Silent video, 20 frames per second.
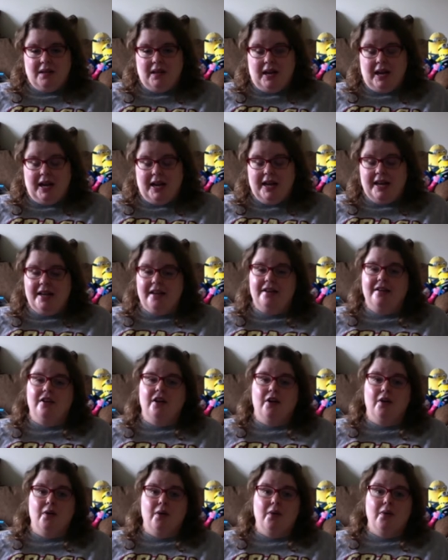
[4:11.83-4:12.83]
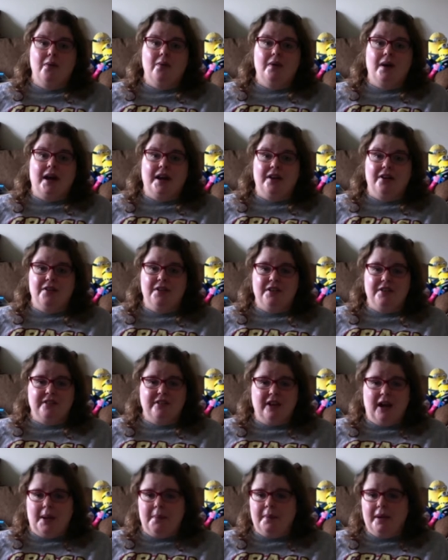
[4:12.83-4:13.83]
I know I know there's
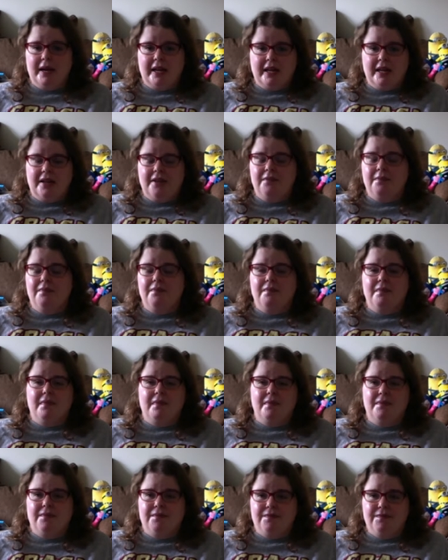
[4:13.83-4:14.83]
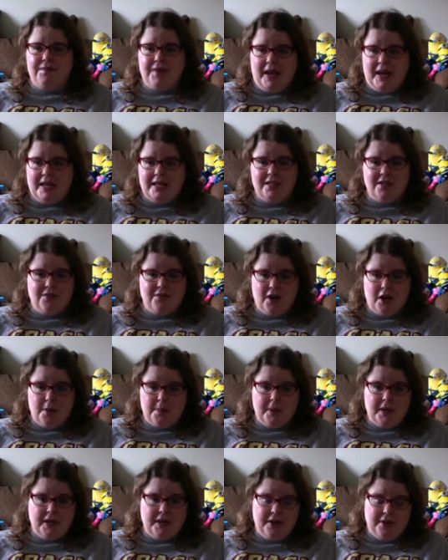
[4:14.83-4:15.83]
not many fans of
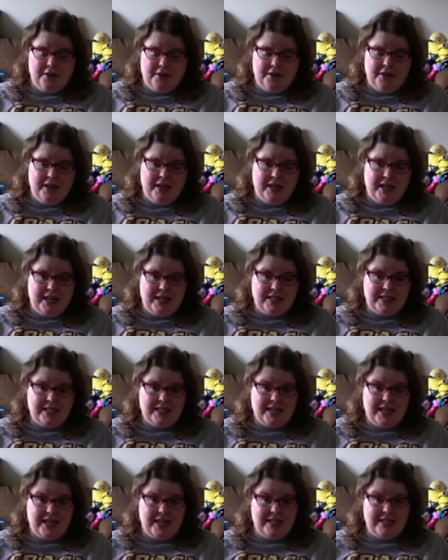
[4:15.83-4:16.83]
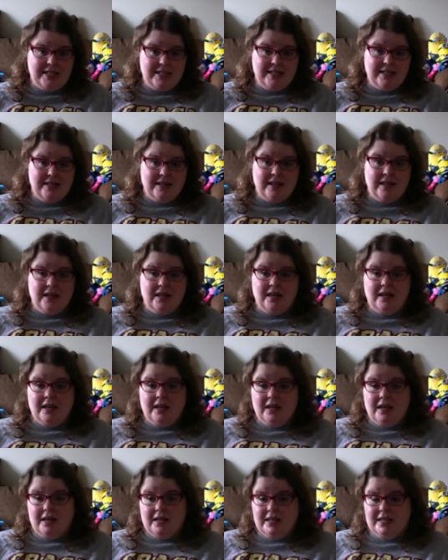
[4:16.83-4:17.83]
Aardman here in the United States,
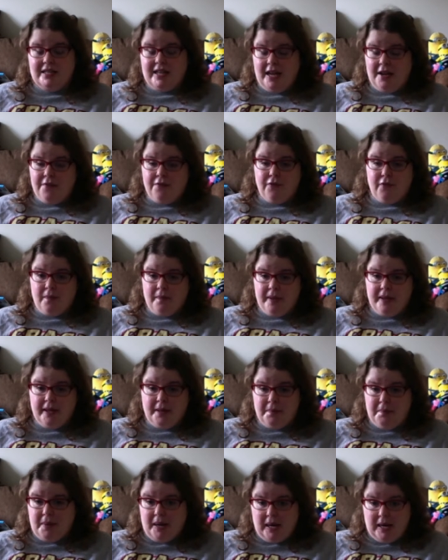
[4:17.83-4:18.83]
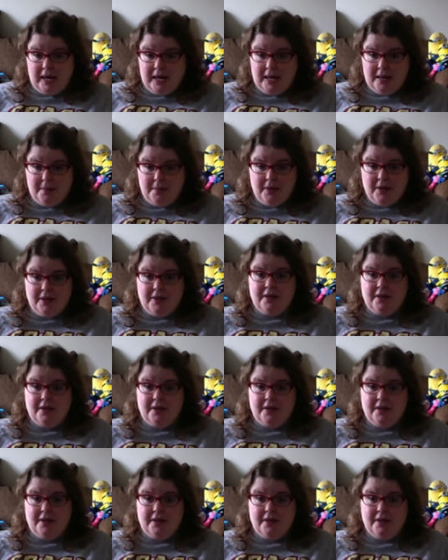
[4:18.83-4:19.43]
save for me and Bob.